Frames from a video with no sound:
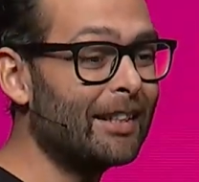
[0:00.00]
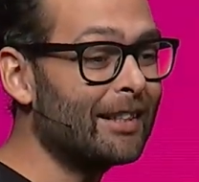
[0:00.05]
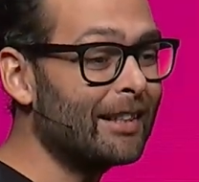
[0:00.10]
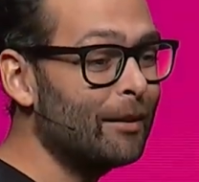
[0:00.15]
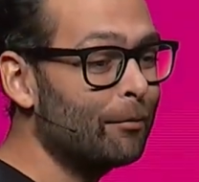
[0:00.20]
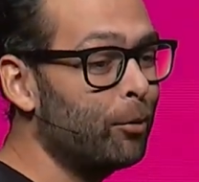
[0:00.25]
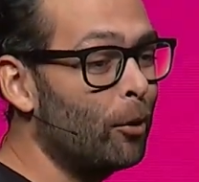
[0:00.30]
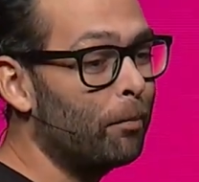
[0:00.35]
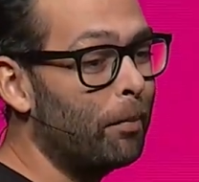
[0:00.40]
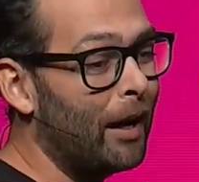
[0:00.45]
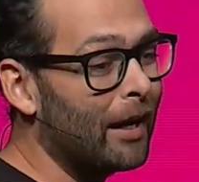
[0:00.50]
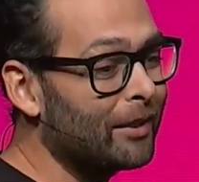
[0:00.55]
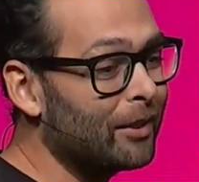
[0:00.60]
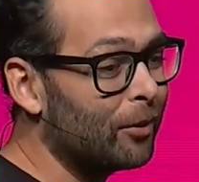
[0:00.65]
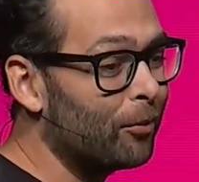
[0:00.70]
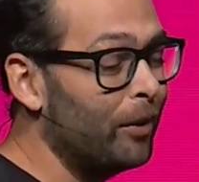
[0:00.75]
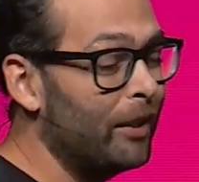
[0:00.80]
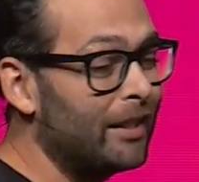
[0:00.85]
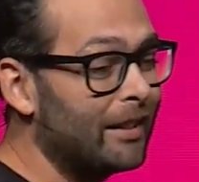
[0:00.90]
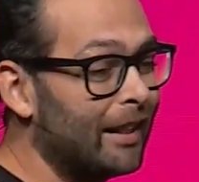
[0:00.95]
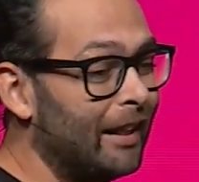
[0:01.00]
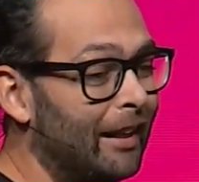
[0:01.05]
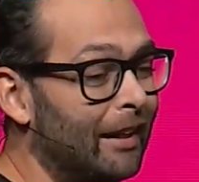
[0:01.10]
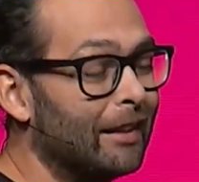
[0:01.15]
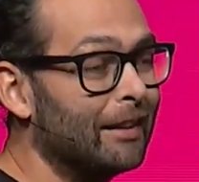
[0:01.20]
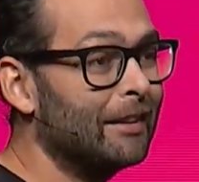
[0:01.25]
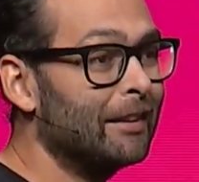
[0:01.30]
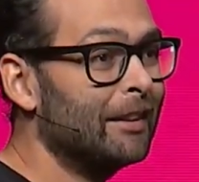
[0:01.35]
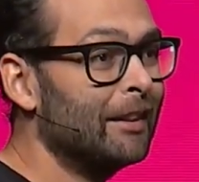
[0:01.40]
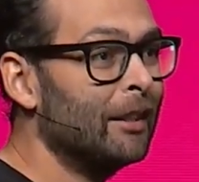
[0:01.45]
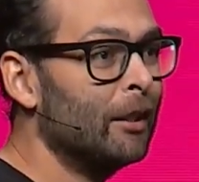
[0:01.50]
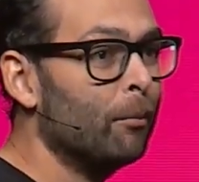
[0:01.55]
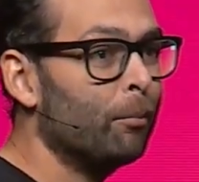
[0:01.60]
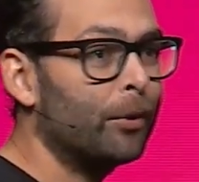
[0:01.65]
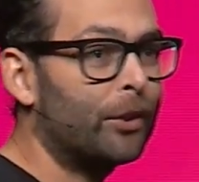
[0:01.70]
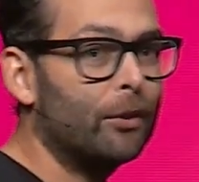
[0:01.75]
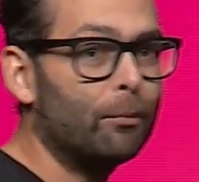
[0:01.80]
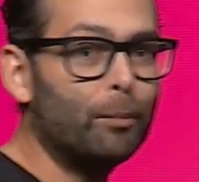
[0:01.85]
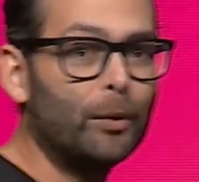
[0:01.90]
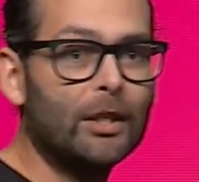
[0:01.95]
a simple password reset,
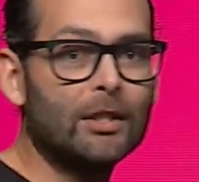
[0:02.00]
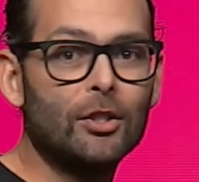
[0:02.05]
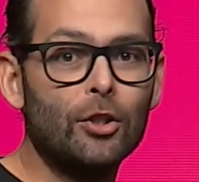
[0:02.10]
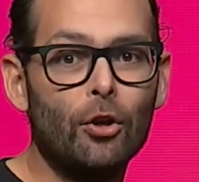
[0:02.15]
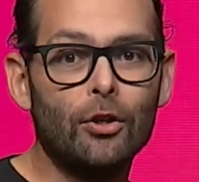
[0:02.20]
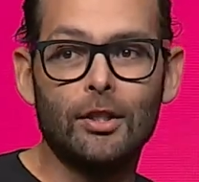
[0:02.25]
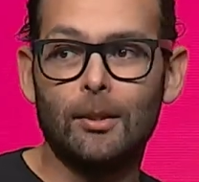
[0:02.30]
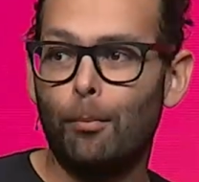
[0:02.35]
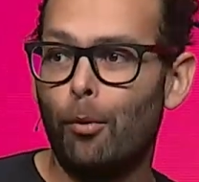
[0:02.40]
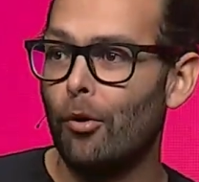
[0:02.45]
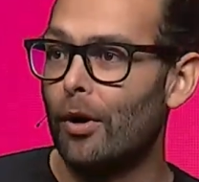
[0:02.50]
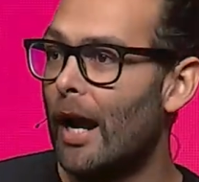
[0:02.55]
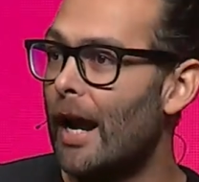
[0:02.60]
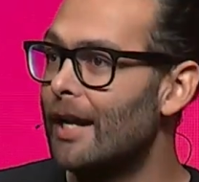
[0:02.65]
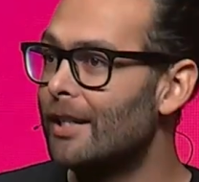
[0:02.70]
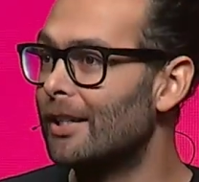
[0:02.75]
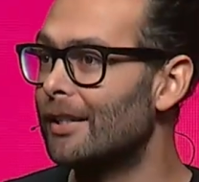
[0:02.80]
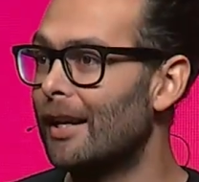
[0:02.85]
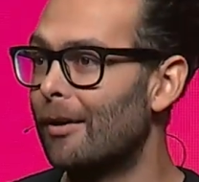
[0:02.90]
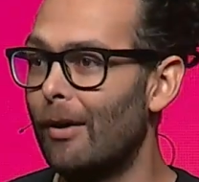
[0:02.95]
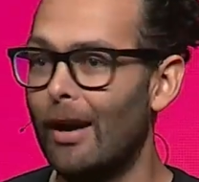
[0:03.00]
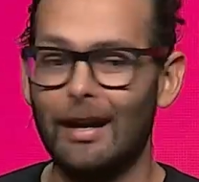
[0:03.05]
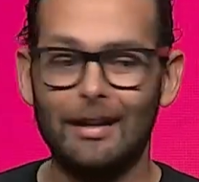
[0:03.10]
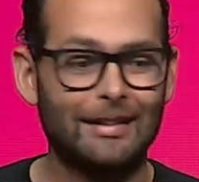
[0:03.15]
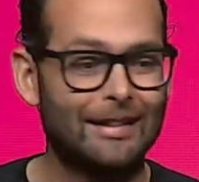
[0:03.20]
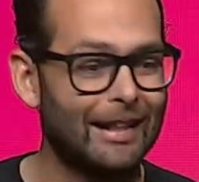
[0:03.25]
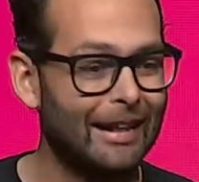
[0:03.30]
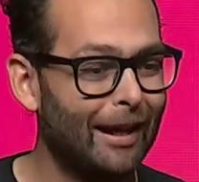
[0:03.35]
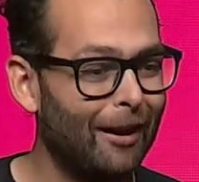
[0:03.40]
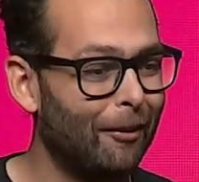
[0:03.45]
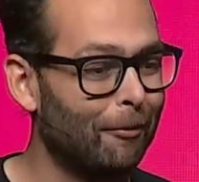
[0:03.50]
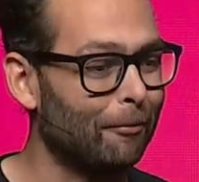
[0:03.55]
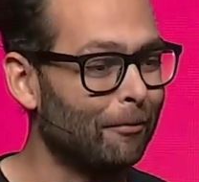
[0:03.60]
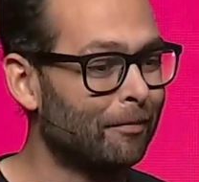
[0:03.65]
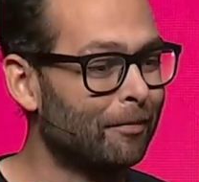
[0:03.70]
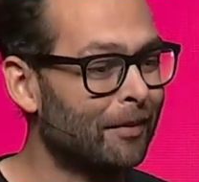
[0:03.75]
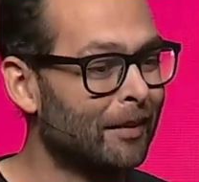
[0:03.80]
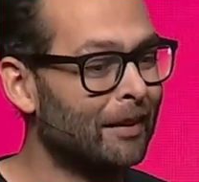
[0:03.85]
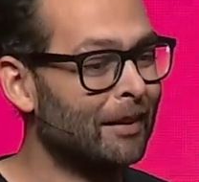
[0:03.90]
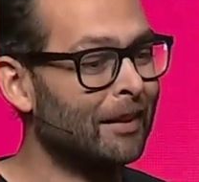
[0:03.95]
but, th but there's no support agent around to help.
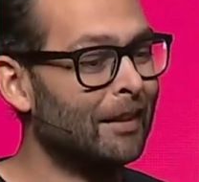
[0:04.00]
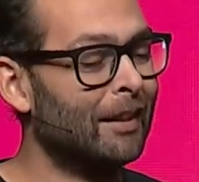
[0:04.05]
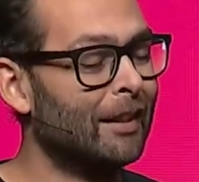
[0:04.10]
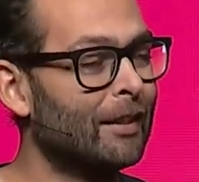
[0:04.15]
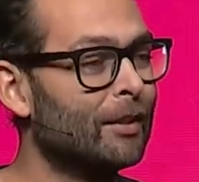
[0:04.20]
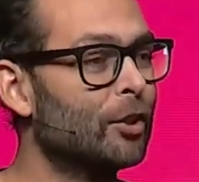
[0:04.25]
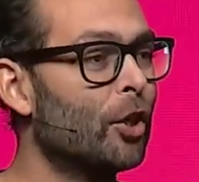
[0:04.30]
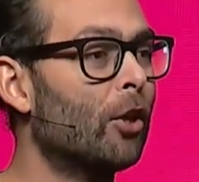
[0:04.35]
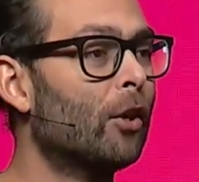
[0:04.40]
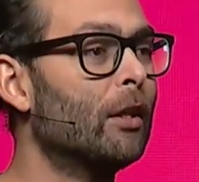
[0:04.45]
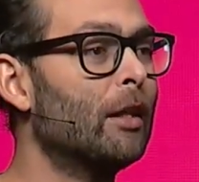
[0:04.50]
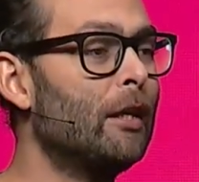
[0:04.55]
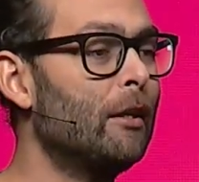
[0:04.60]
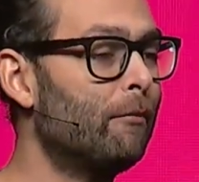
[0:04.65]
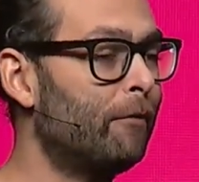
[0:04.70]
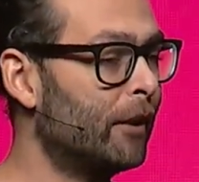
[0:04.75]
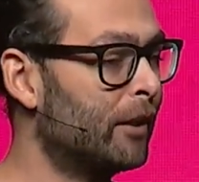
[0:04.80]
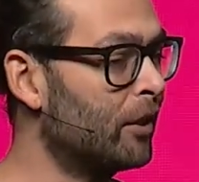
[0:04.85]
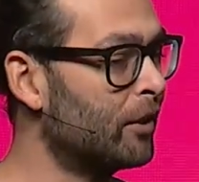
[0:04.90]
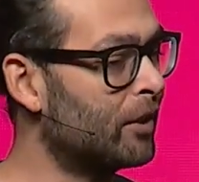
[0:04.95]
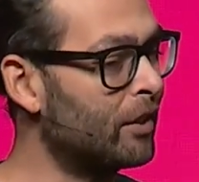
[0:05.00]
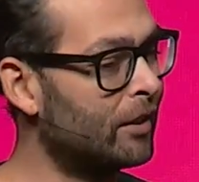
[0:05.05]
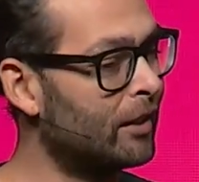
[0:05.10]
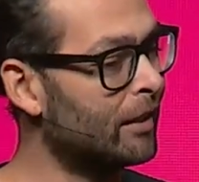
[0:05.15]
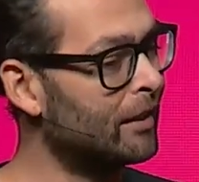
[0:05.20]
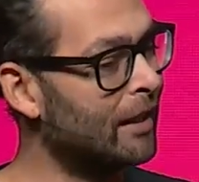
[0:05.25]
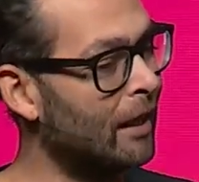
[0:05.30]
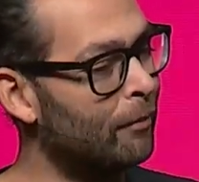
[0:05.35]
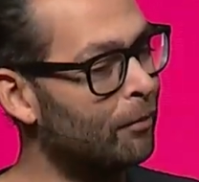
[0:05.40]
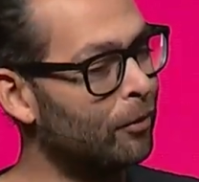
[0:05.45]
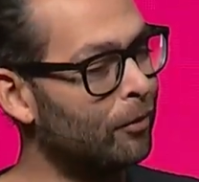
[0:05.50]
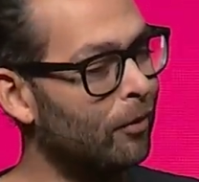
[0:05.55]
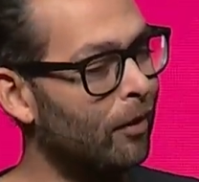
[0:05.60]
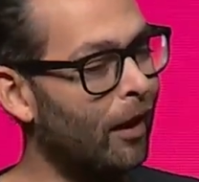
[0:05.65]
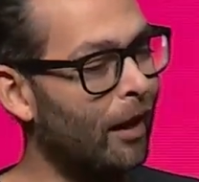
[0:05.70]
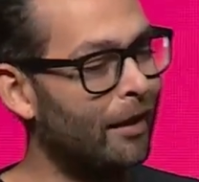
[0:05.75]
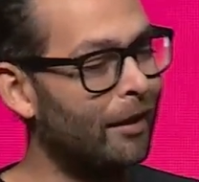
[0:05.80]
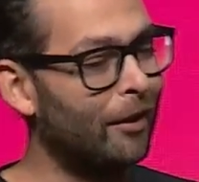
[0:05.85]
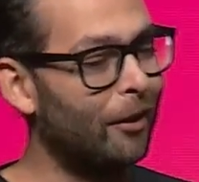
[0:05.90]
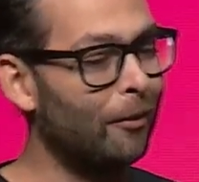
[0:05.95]
Totally fictitious example,
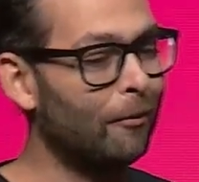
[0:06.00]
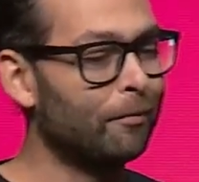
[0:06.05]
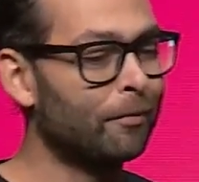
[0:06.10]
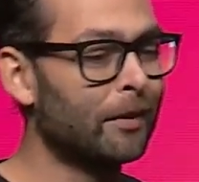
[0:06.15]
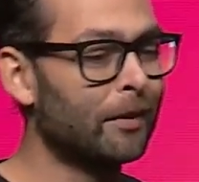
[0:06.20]
I know.